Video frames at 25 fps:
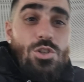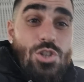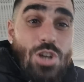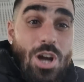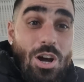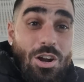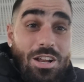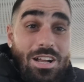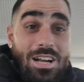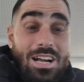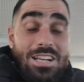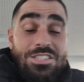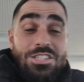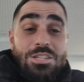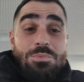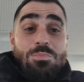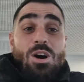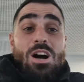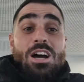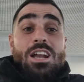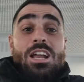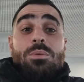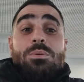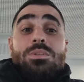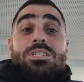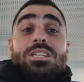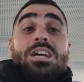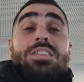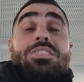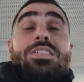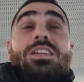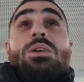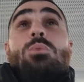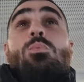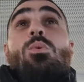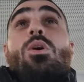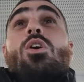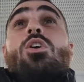Ciao ragazzi, my name is
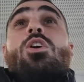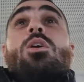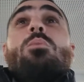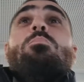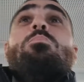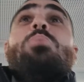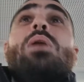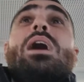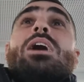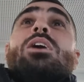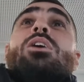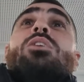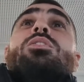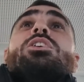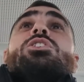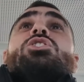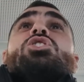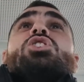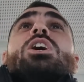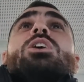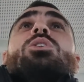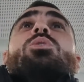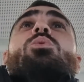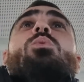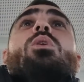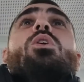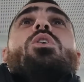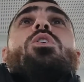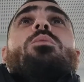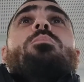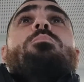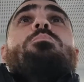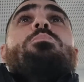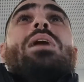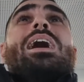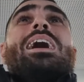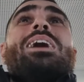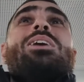Anthony. Welcome back on the channel.
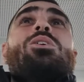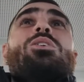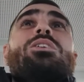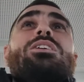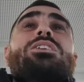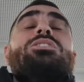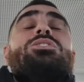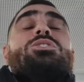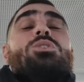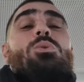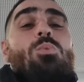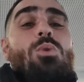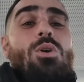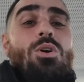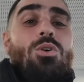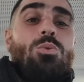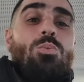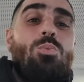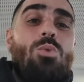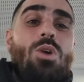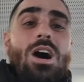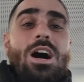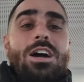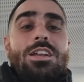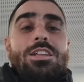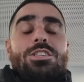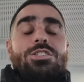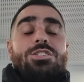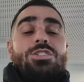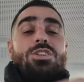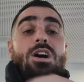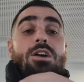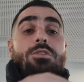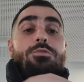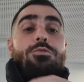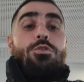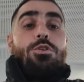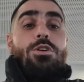Welcome back on Inter Worldwide. It's
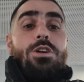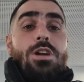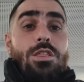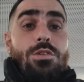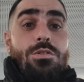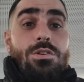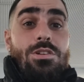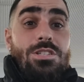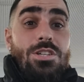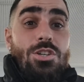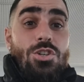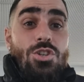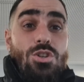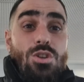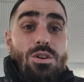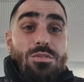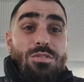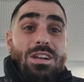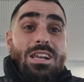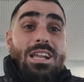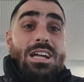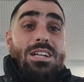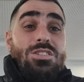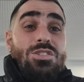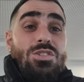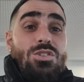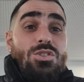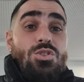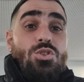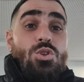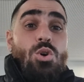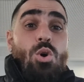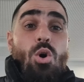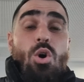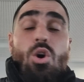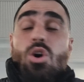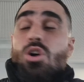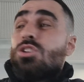time for another edition of Let's
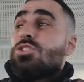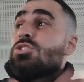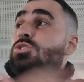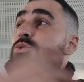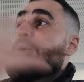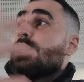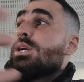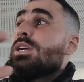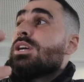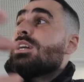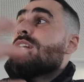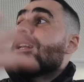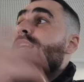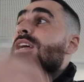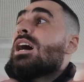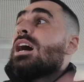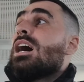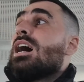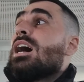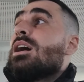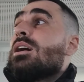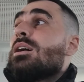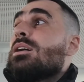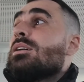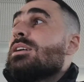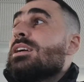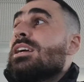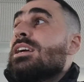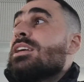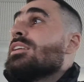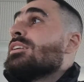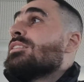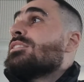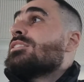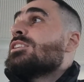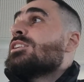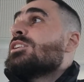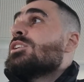Talk. Doing it
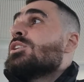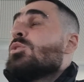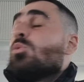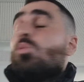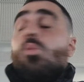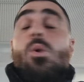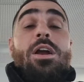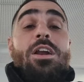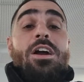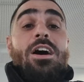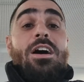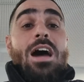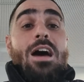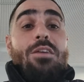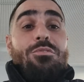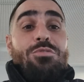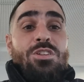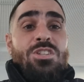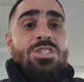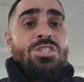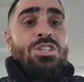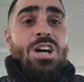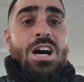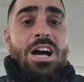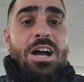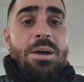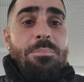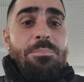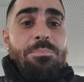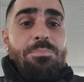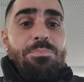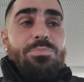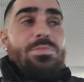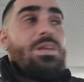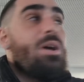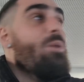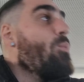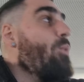when I have the
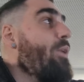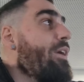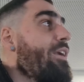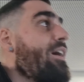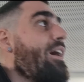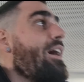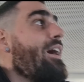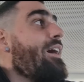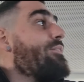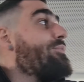time and when I